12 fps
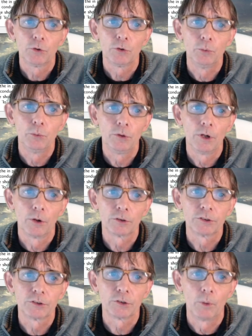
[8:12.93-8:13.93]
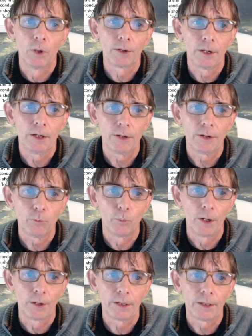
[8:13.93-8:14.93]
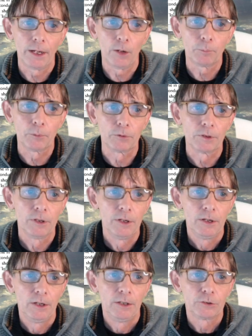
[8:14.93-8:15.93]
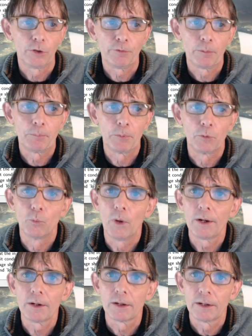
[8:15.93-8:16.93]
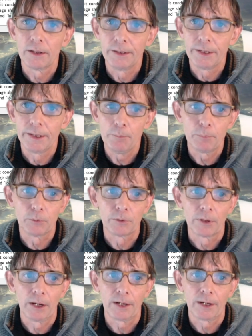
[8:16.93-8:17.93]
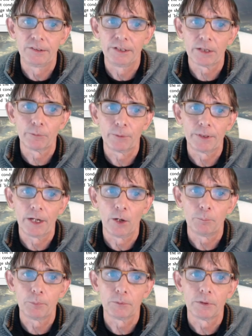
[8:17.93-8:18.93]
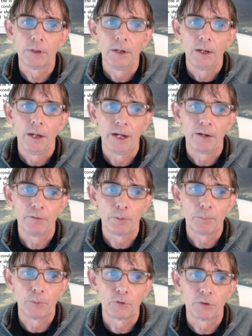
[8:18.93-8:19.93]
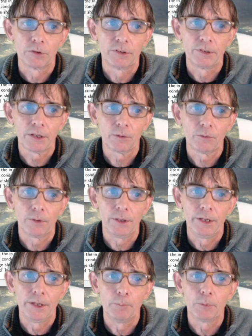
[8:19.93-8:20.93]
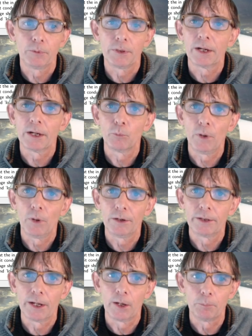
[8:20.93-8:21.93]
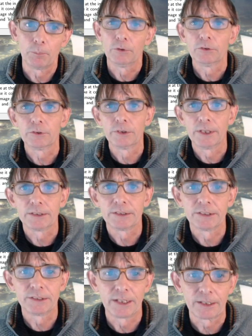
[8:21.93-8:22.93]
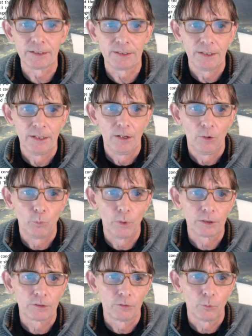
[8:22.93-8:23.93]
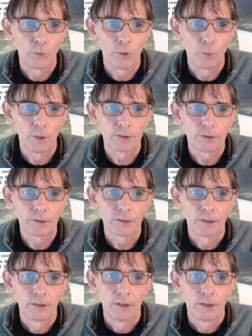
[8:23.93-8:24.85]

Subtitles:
to the logic 1 and you get 1 at the output. So if I put 1 in the input, I get 0 at the output, and if I put 0 in the input, I get 1 at the output. So that is exactly what we wanted.